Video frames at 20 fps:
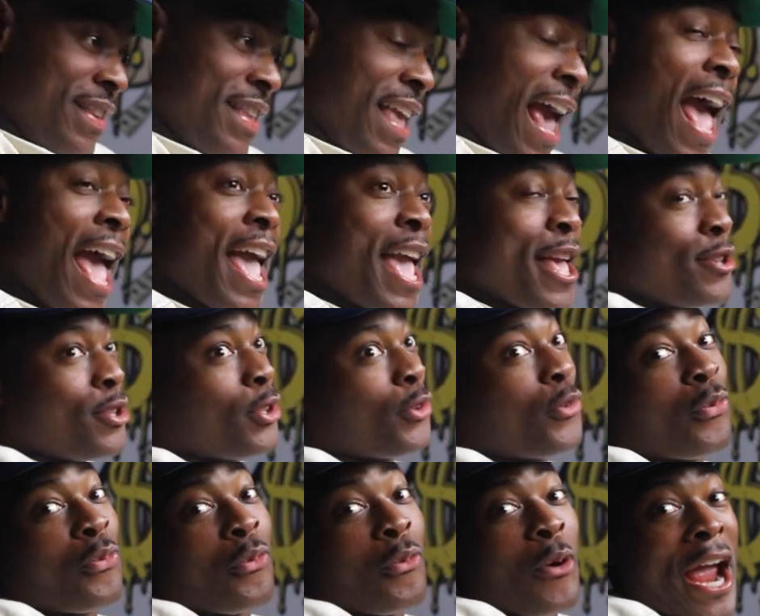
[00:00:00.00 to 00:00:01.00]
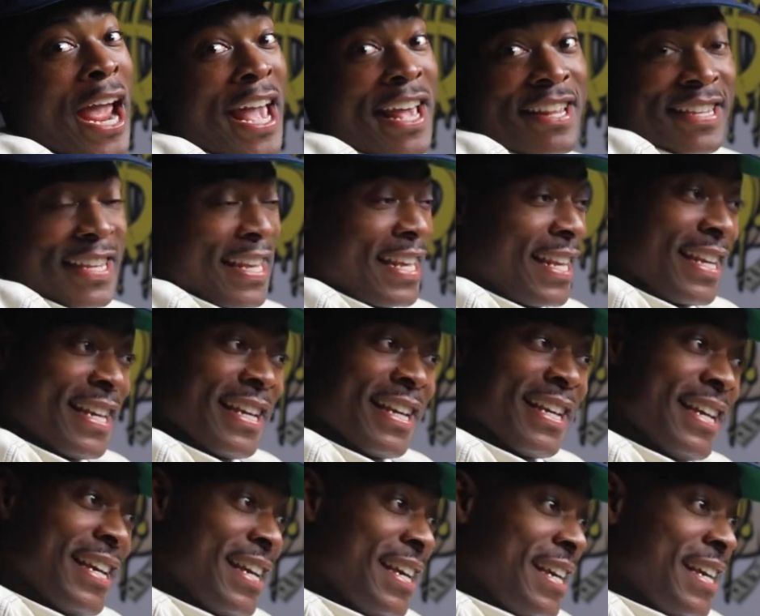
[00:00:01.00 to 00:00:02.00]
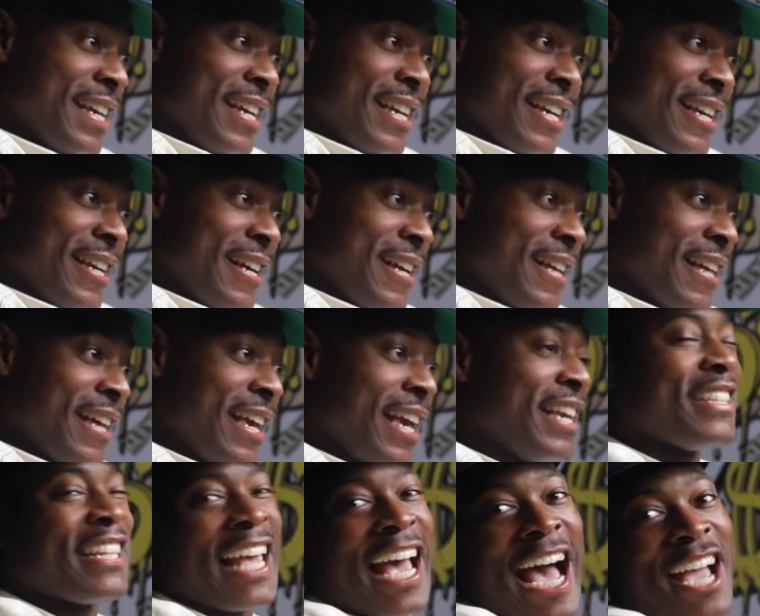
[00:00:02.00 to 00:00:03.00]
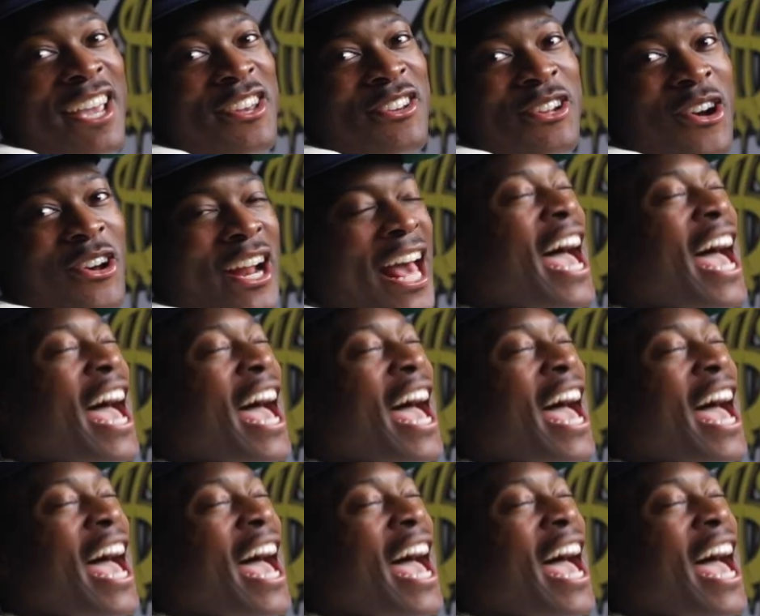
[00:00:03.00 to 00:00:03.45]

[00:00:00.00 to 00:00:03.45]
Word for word: That is crazy. How you know that? He said, how you know